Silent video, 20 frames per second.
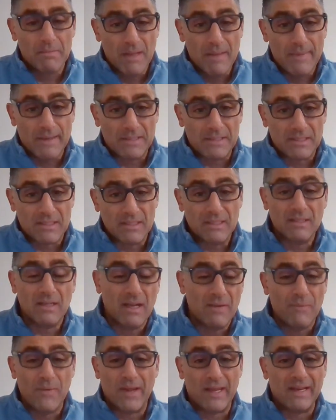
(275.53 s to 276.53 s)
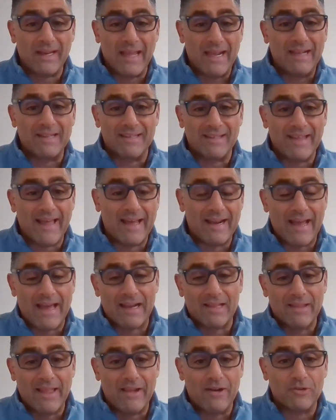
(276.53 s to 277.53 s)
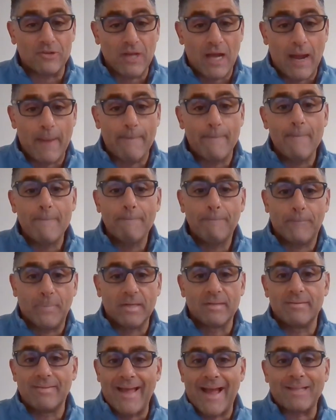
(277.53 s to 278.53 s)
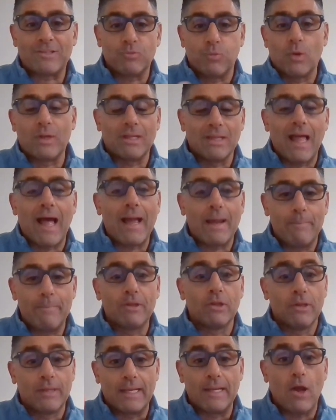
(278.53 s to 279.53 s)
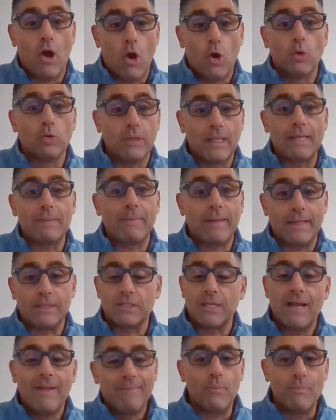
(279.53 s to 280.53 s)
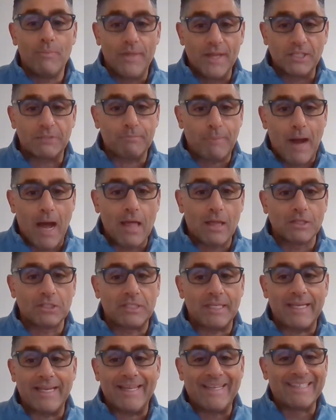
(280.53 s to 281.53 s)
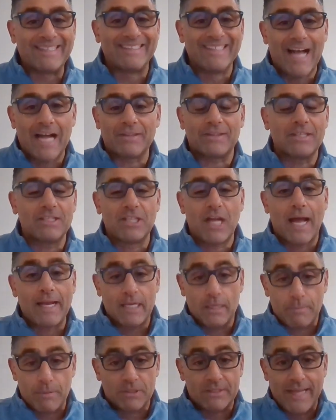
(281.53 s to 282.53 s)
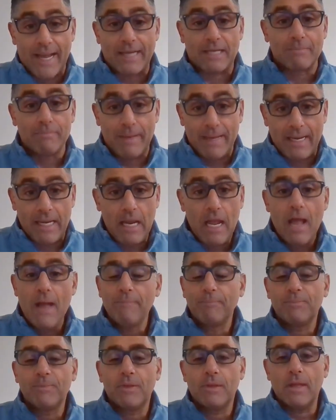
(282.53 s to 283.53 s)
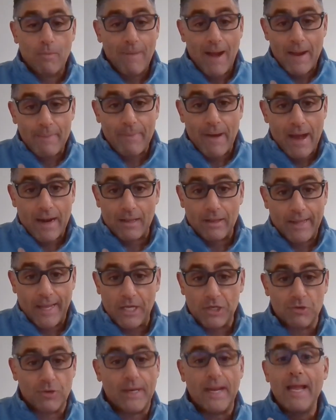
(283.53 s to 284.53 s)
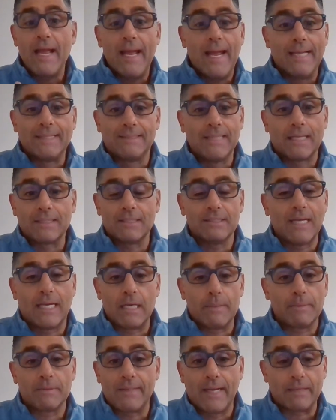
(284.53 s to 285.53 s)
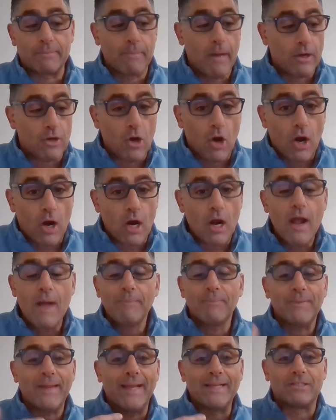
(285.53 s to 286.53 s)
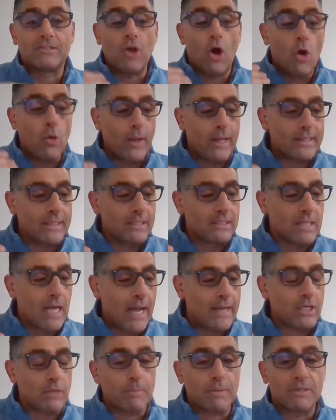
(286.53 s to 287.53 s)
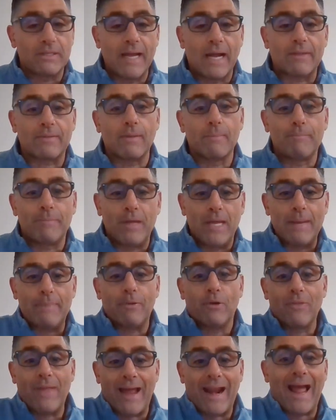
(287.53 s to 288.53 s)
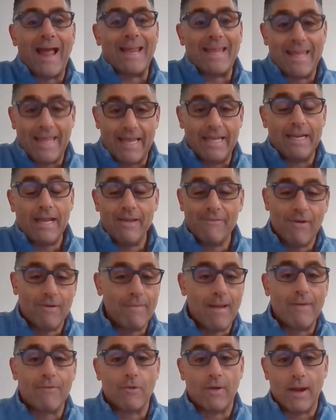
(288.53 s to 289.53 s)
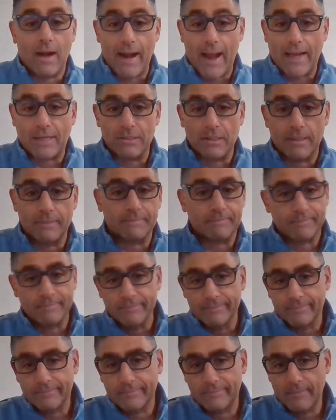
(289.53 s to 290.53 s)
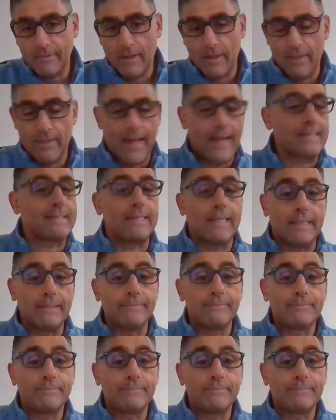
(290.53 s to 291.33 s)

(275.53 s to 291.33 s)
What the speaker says: limits, and we can get into that at a later time, but that's what liability only means. This policy is not designed to protect me, my bodily injury. It's not designed to protect my car. It's only designed to protect the people that I hit if I'm ever in an accident. That's it.